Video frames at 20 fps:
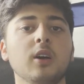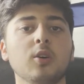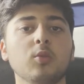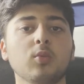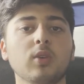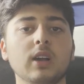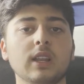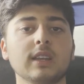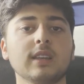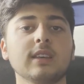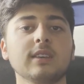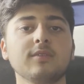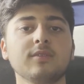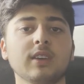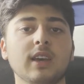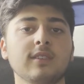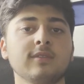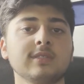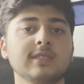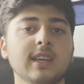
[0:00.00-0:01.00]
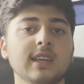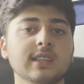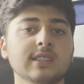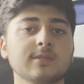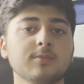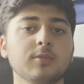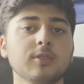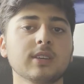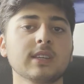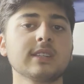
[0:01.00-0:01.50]
Well, if you have a
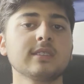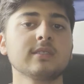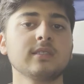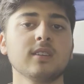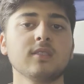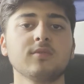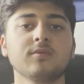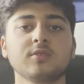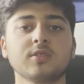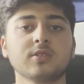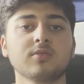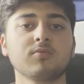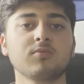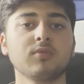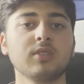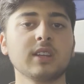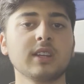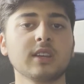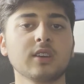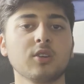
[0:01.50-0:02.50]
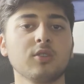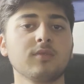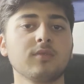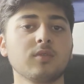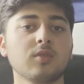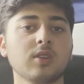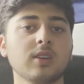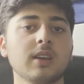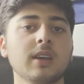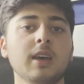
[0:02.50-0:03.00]
textbook, instead of just reading
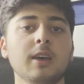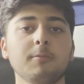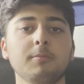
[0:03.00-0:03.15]
over it,